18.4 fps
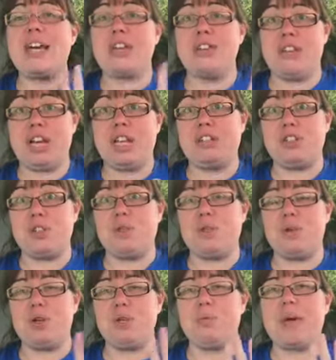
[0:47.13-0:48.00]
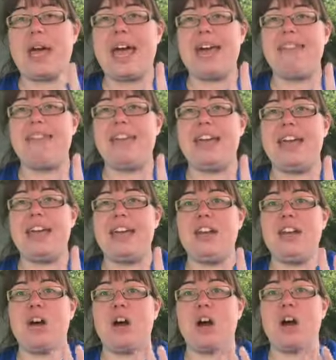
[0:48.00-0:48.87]
That's the group. And
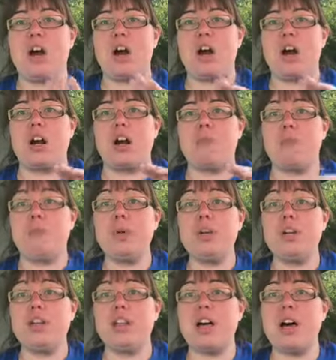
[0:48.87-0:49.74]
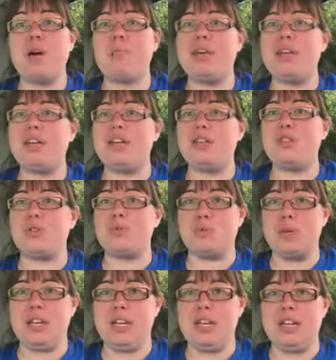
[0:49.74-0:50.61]
then our book club is
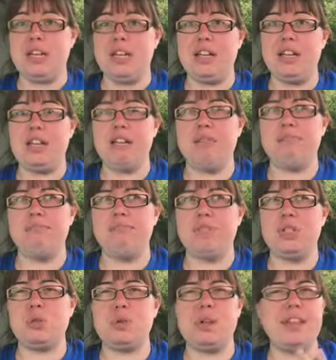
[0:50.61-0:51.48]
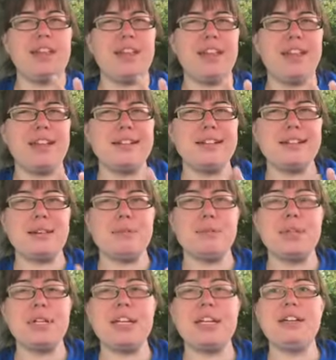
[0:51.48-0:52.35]
Reading Between the Lines, I
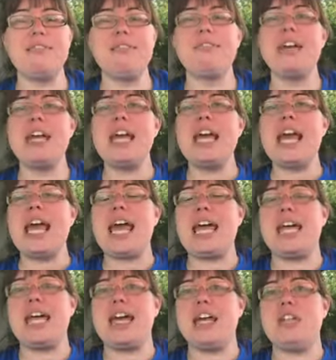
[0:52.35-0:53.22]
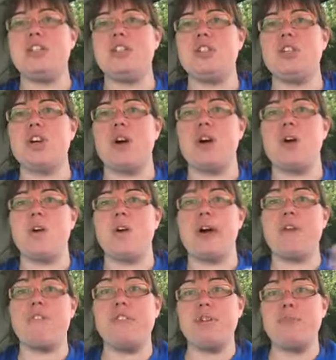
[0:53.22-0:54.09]
believe. And so
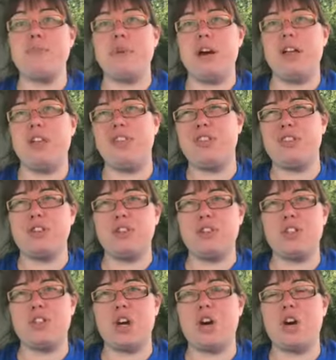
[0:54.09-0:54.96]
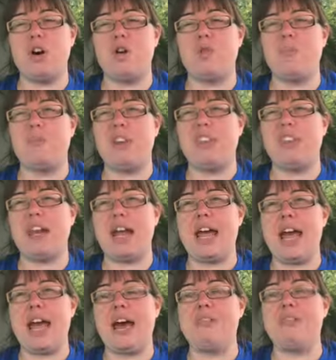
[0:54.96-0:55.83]
every month or so, month and a
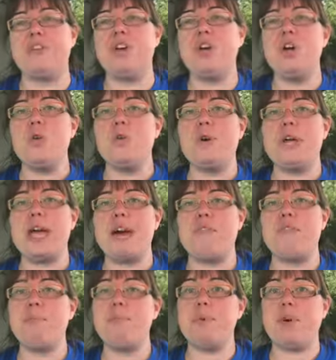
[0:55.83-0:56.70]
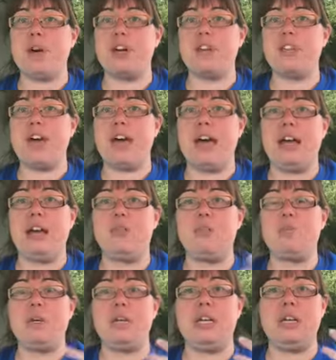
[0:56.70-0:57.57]
half, we have a book that
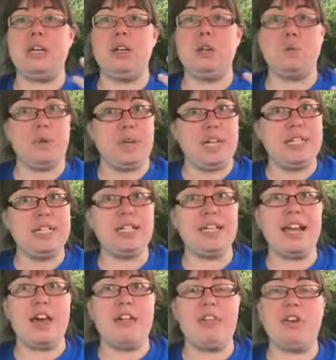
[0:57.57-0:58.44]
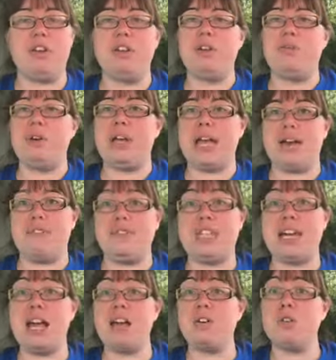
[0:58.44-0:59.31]
we read together, and then we have
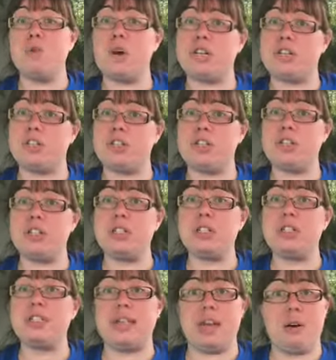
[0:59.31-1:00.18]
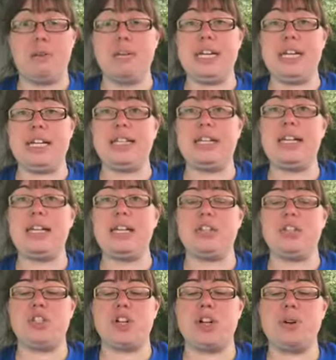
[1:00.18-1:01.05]
10 questions that we need to
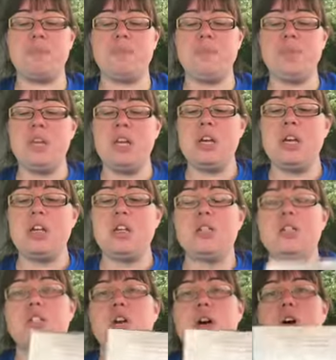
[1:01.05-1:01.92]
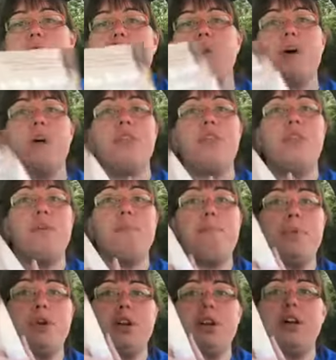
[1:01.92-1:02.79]
answer. So the
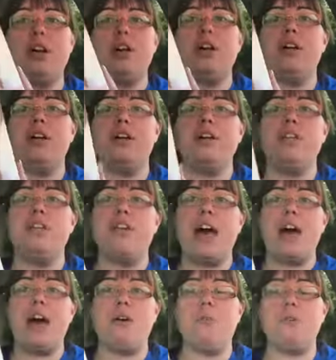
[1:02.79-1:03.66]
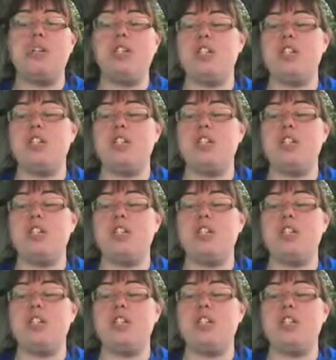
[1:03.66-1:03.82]
book that we